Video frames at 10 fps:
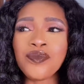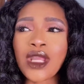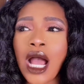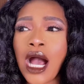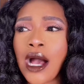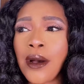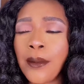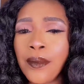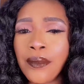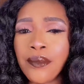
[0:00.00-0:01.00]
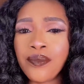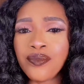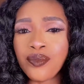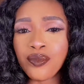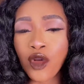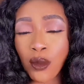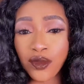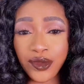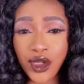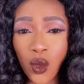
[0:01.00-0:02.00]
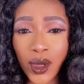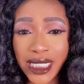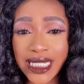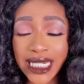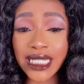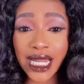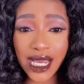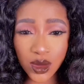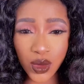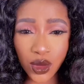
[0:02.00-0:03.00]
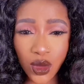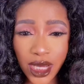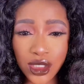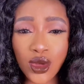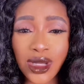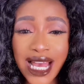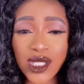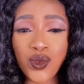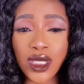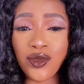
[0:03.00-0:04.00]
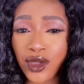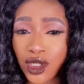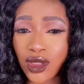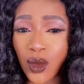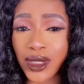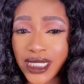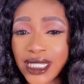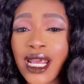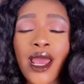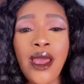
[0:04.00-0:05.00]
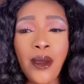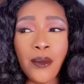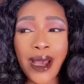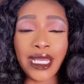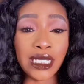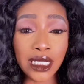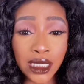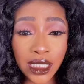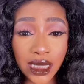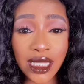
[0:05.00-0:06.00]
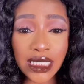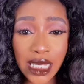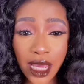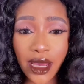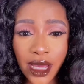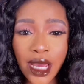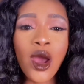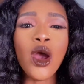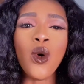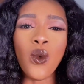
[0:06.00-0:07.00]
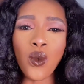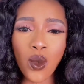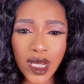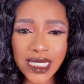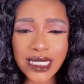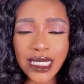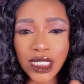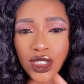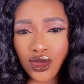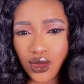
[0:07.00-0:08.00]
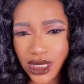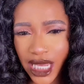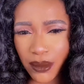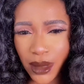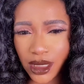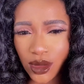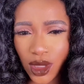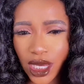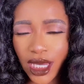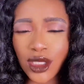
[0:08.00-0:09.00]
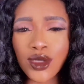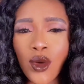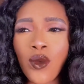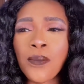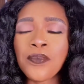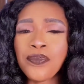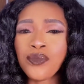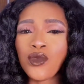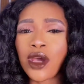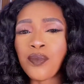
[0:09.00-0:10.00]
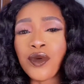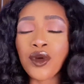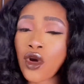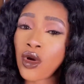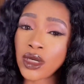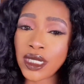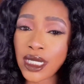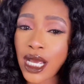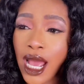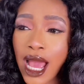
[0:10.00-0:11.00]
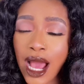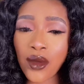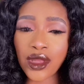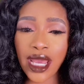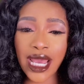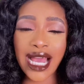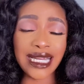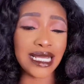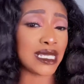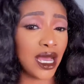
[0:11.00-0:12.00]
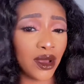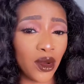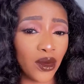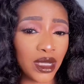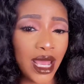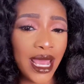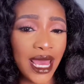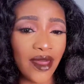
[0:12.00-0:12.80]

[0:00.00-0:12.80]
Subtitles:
from a video we did last week. Okay, so last week's video that we did by curling this hair was in two segments. Okay, so we had pre-recorded how the hair had entangled and